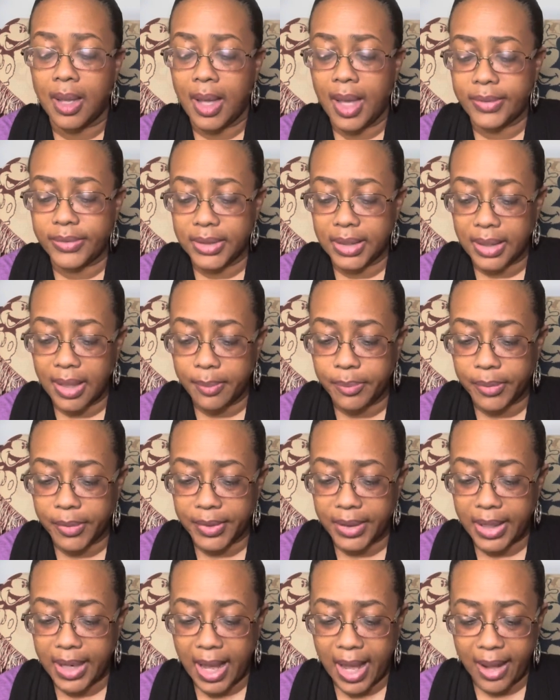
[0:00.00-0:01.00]
I think I
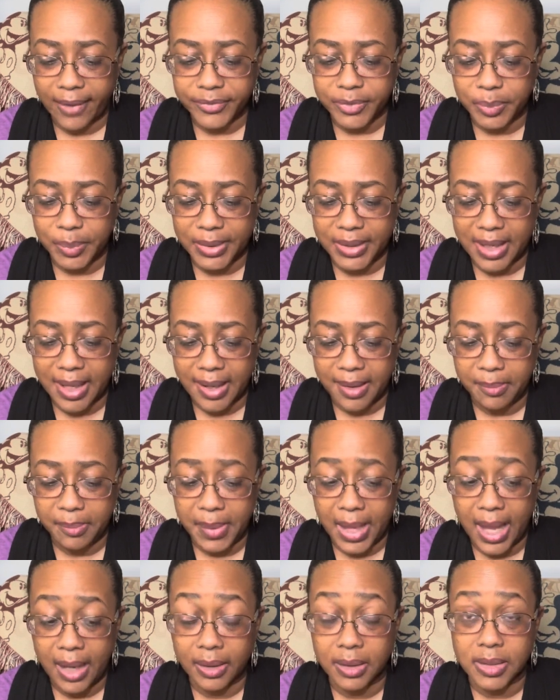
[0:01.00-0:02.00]
brought it after we came
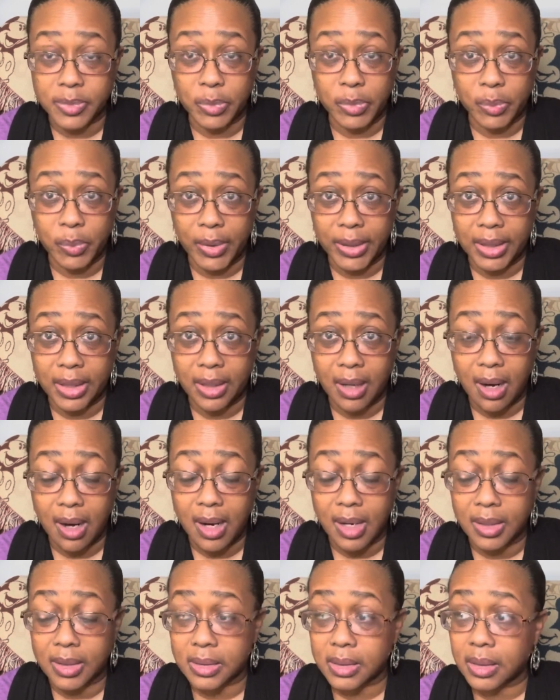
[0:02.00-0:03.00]
back because we went in
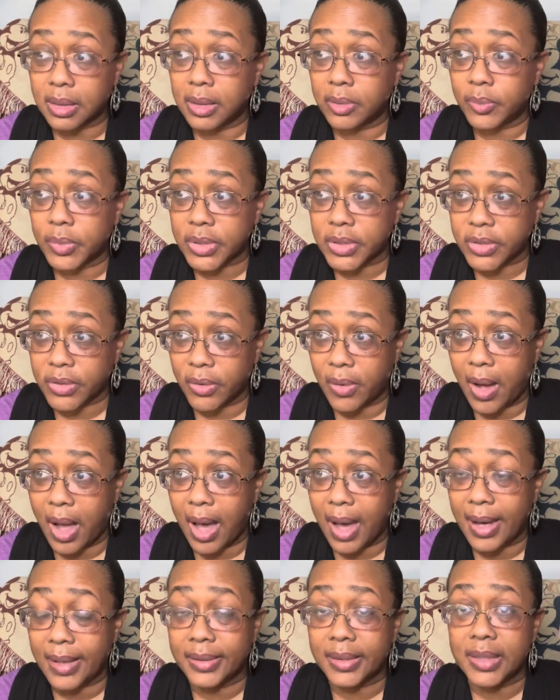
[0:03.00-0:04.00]
August and it was so
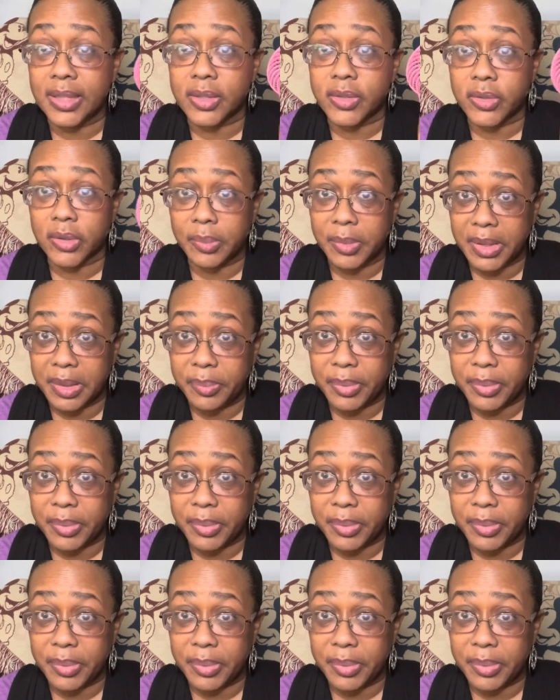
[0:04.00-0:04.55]
hot and so many